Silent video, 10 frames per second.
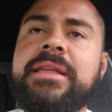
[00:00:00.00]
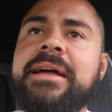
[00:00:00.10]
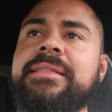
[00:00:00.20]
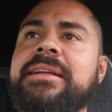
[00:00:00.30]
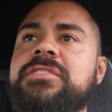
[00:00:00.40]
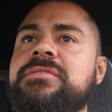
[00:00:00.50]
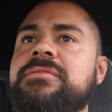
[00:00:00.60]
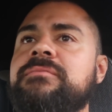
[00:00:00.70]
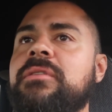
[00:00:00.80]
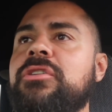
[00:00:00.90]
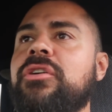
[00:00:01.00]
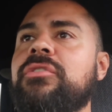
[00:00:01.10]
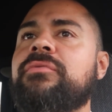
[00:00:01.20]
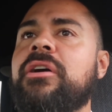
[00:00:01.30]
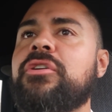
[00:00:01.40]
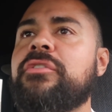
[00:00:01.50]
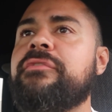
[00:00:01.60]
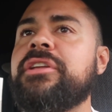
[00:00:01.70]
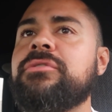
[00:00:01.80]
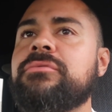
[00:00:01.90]
that's another
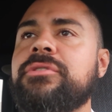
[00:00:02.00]
video.